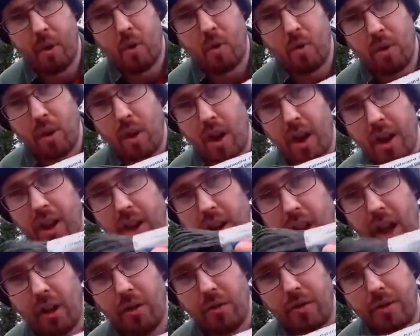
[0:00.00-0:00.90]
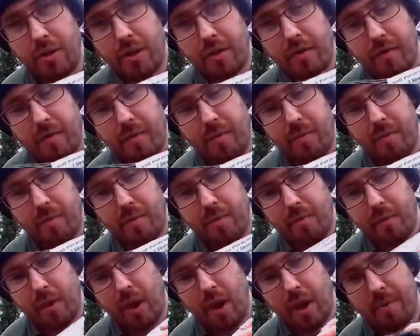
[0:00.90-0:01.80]
bought like loads of
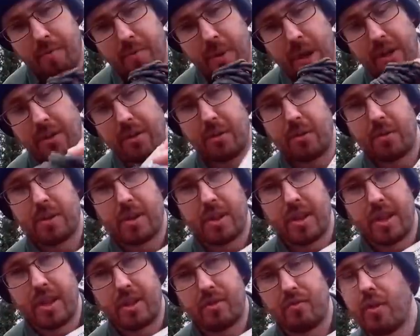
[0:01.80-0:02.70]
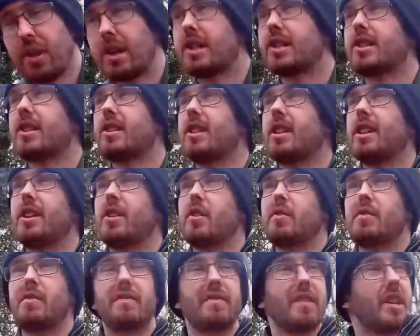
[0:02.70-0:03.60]
like bundles of this recently
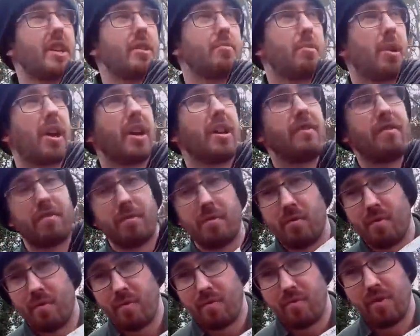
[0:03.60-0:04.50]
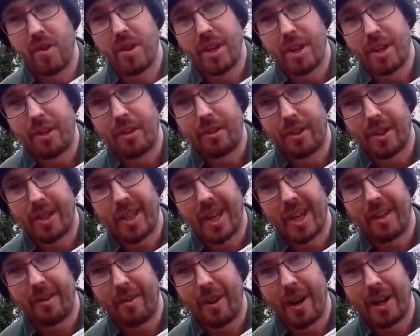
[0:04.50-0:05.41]
off of eBay from a really good
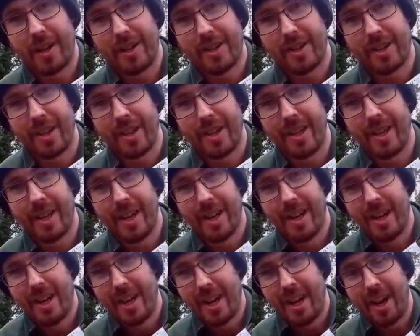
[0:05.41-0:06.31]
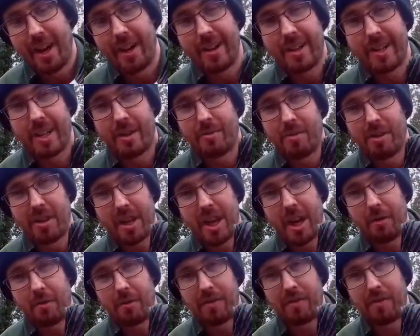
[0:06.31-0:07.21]
seller actually. He sent me a
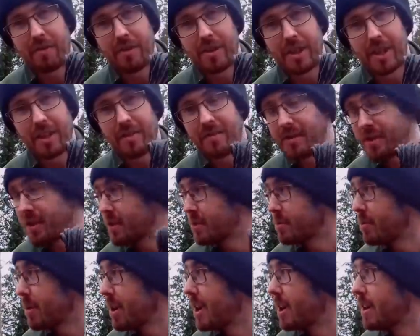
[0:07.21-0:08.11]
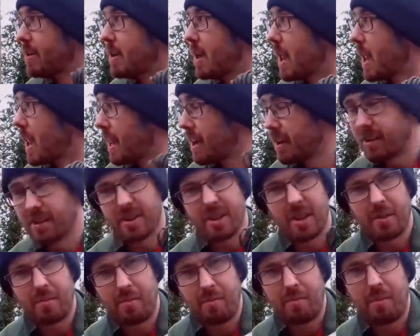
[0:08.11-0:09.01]
couple of free gifts as well, because
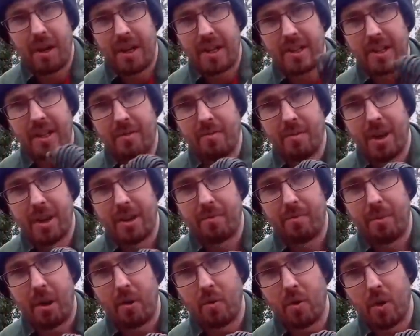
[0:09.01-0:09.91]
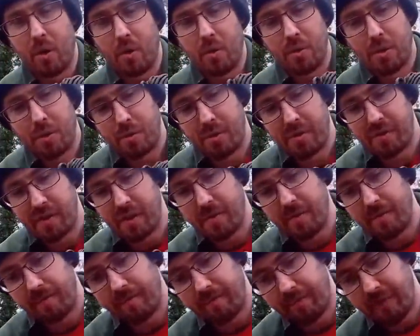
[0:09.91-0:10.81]
I basically made a bulk order with him.